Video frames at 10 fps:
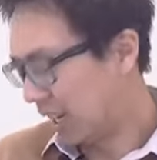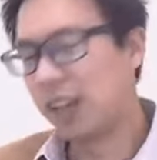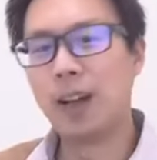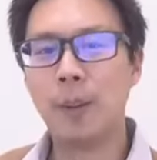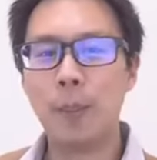
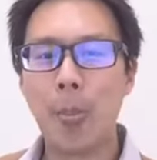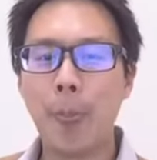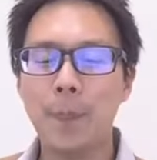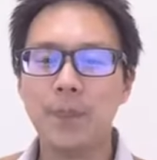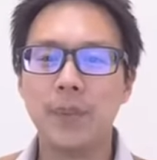
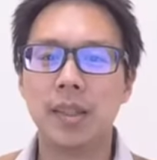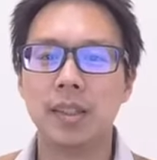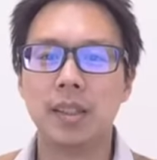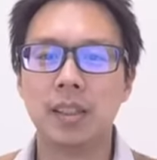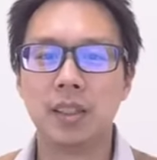
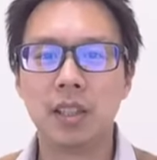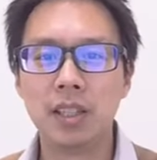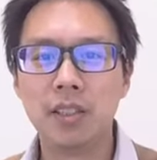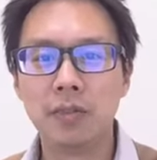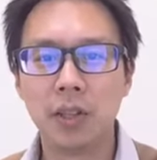So
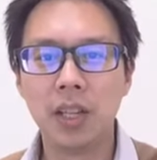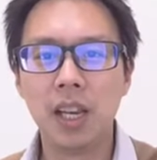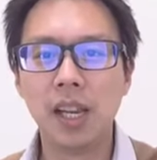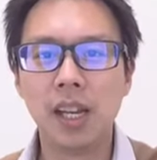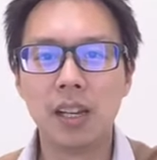that's it for
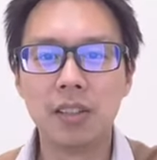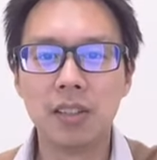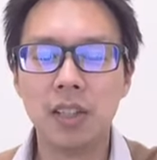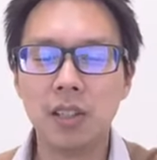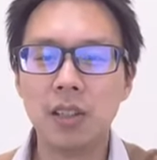today. I'll
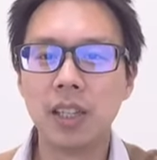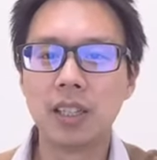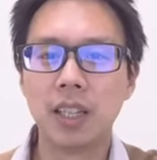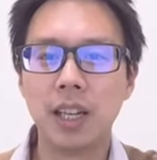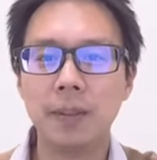see you
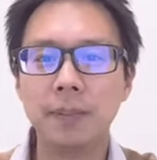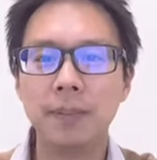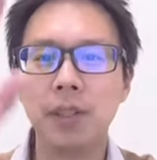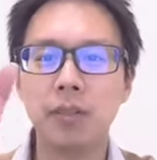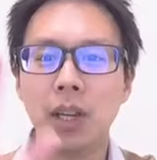next time.
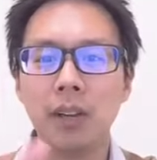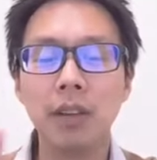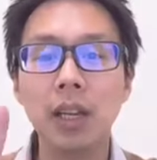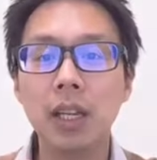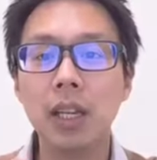If you have
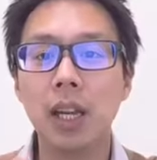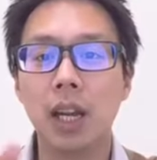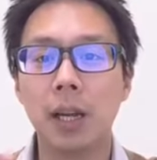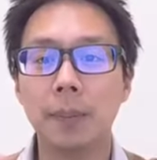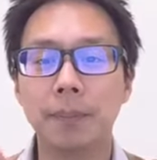any
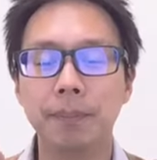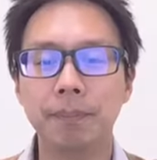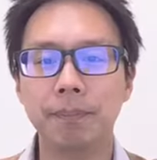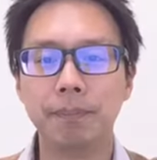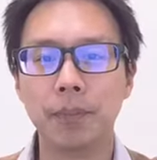
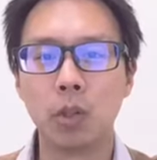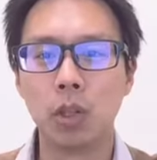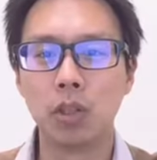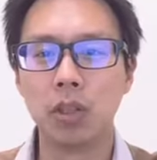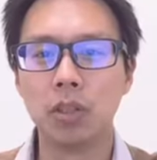
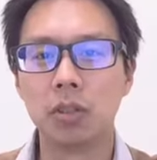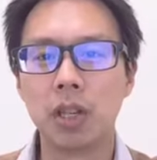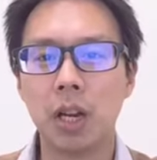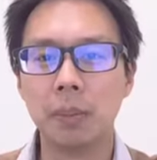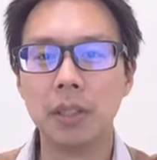questions or
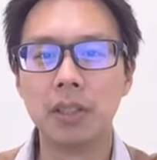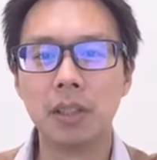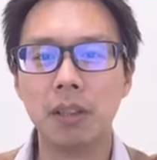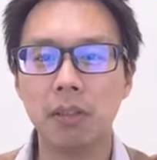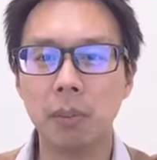comments,
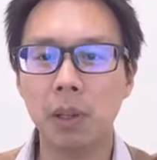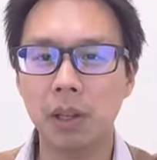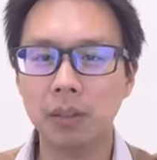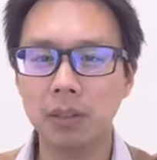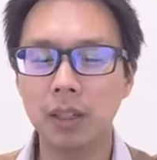leave it
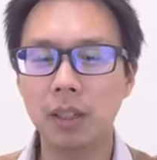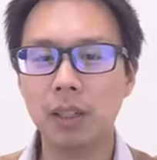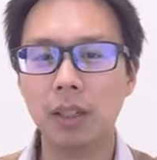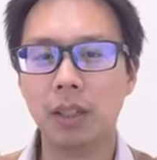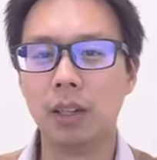below.
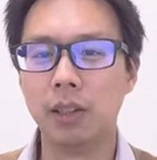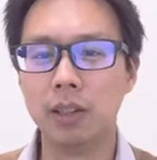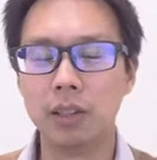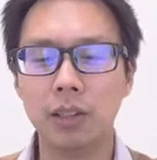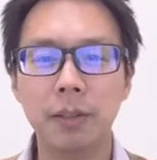I'll
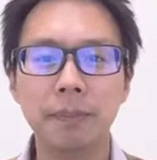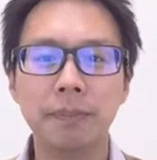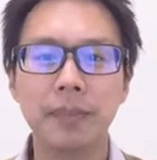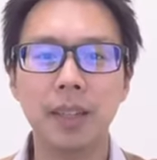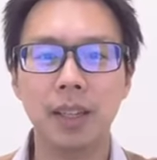answer them.
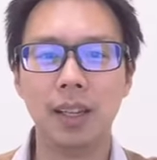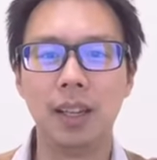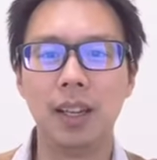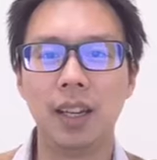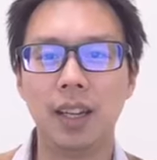
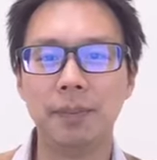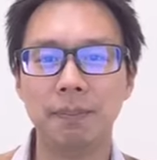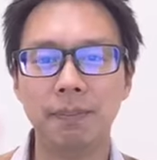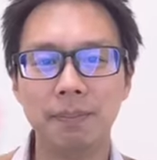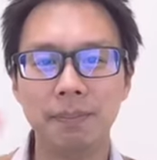And
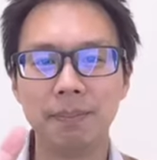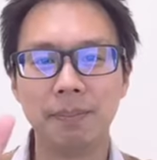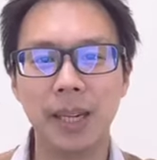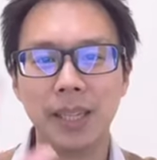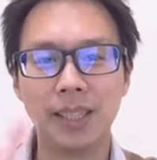
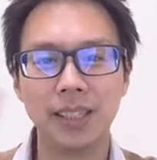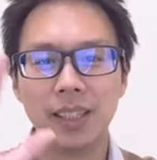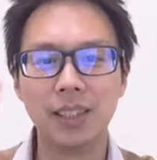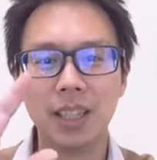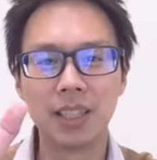bye.
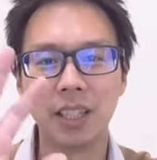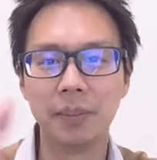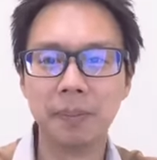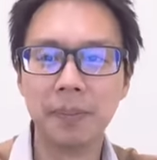See you next time.